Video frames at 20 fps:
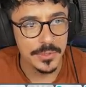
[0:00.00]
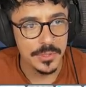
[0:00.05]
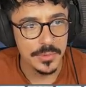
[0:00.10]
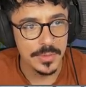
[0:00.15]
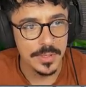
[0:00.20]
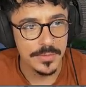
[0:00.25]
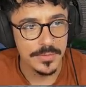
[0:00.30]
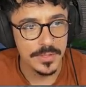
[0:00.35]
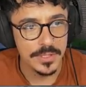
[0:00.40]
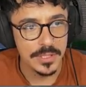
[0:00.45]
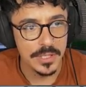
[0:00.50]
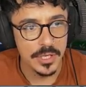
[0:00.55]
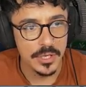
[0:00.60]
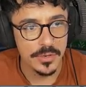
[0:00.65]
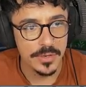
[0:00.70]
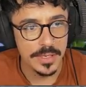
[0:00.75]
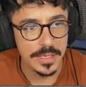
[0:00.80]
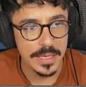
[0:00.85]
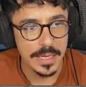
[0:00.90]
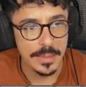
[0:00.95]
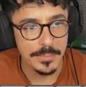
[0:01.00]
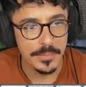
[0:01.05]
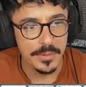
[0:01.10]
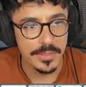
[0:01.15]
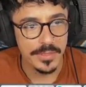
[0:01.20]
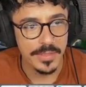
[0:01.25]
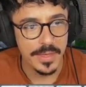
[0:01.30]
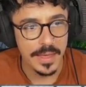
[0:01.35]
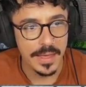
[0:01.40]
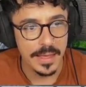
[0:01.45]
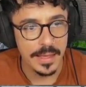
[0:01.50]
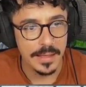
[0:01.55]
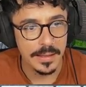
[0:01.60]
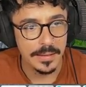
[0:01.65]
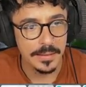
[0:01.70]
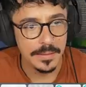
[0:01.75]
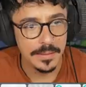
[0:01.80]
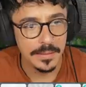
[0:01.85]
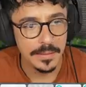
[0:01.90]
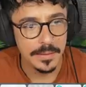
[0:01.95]
We'll do another security camera there.
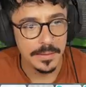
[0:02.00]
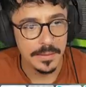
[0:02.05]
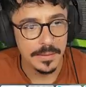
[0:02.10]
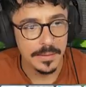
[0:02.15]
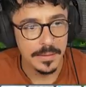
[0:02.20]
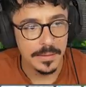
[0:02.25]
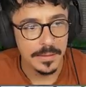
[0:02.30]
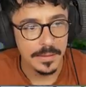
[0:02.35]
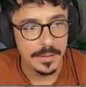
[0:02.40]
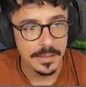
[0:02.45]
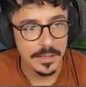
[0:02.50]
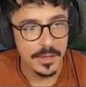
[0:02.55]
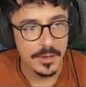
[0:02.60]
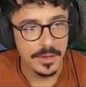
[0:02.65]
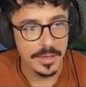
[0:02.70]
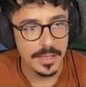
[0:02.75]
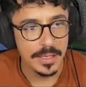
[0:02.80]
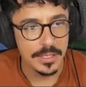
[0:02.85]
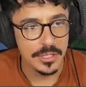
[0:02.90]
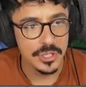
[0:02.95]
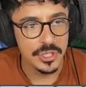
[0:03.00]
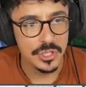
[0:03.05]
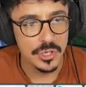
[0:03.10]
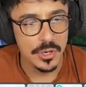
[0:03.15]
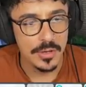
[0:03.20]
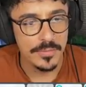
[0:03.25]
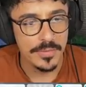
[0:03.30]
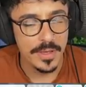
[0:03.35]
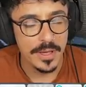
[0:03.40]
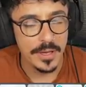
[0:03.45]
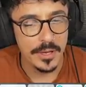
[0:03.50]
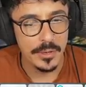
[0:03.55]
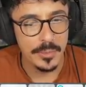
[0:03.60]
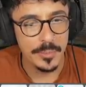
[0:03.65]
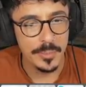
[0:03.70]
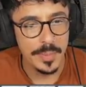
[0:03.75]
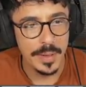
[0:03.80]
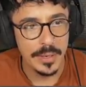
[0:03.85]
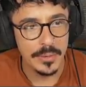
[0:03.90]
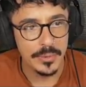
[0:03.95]
I kind of get a shot of that whole
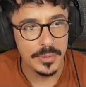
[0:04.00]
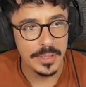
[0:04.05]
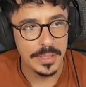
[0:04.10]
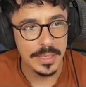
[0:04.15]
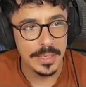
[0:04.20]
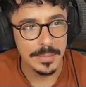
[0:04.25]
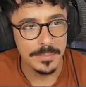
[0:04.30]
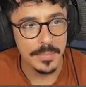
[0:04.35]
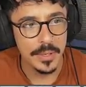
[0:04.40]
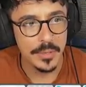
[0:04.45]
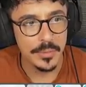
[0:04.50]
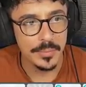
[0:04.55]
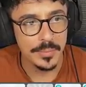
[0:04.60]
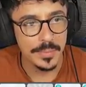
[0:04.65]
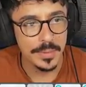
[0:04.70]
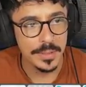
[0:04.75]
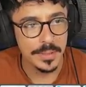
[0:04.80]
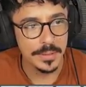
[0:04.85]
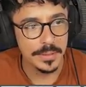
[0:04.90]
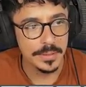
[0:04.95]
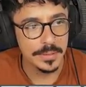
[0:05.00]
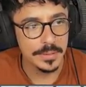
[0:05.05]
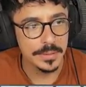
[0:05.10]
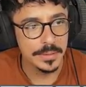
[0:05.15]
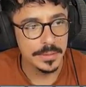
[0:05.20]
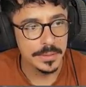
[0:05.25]
balcony moment.